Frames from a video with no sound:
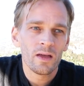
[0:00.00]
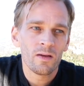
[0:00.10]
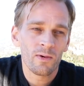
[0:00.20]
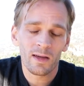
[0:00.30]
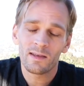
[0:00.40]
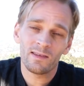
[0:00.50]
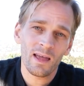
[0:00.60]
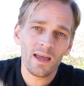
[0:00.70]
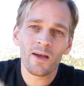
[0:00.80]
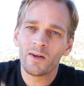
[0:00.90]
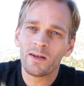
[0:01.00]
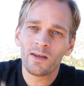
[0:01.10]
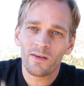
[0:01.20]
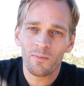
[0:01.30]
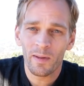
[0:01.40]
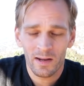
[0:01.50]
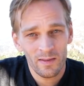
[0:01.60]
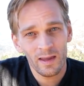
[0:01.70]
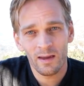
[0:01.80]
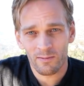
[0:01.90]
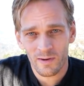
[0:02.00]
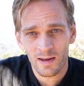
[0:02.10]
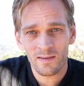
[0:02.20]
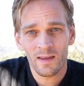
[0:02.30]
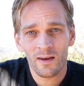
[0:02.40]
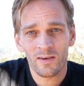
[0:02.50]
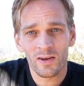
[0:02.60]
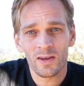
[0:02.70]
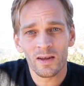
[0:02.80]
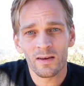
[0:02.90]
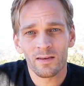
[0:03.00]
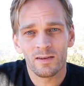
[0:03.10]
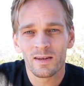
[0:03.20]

If we're going to stay here in India, it's better they get raised here in India.